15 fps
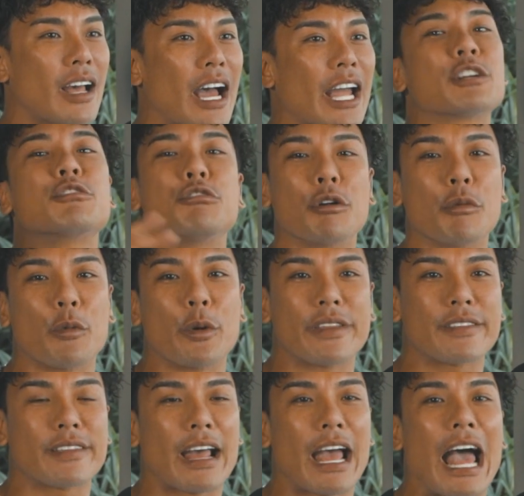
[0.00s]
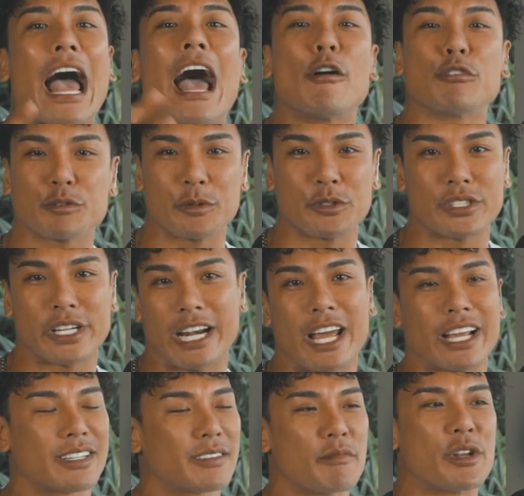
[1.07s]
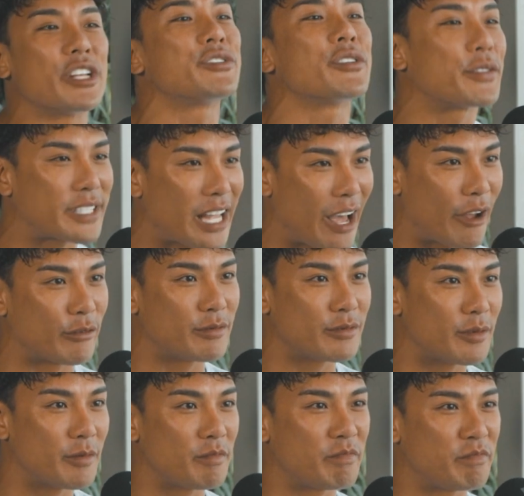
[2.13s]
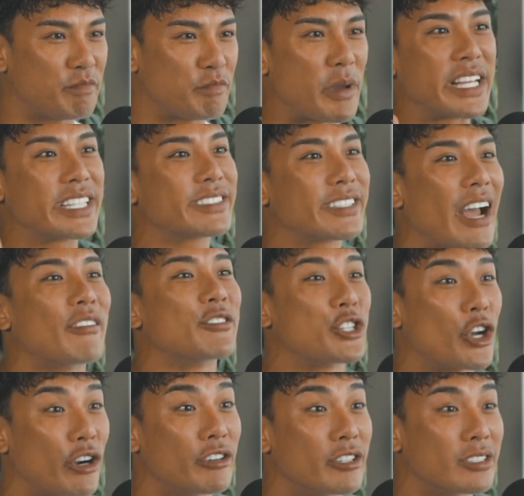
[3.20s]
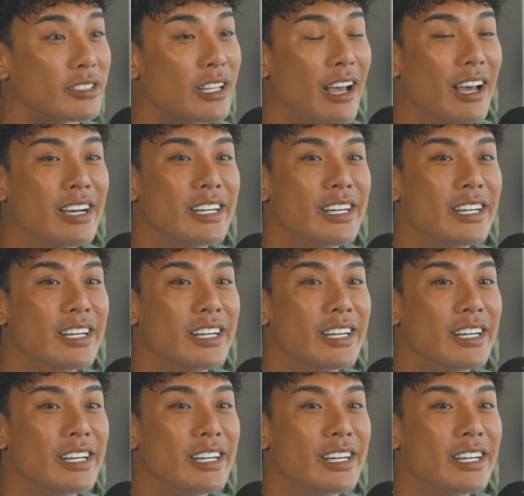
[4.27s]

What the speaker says: I grew up with house music, like Illuzion sound, based type of genres.